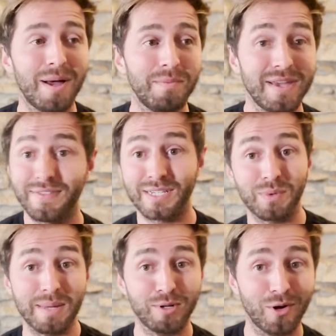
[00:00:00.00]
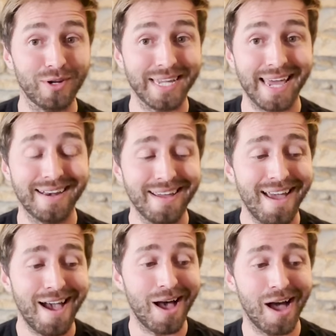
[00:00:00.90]
if that's what they put it on again,
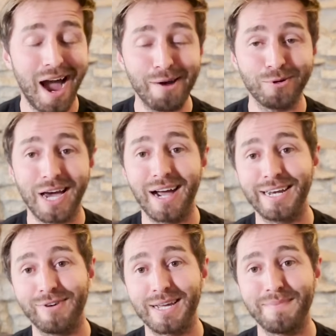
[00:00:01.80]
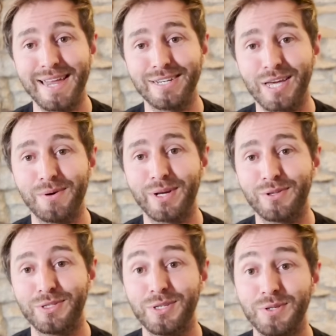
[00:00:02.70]
I would highly recommend going
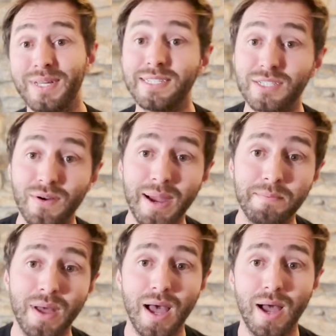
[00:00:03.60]
onto Instagram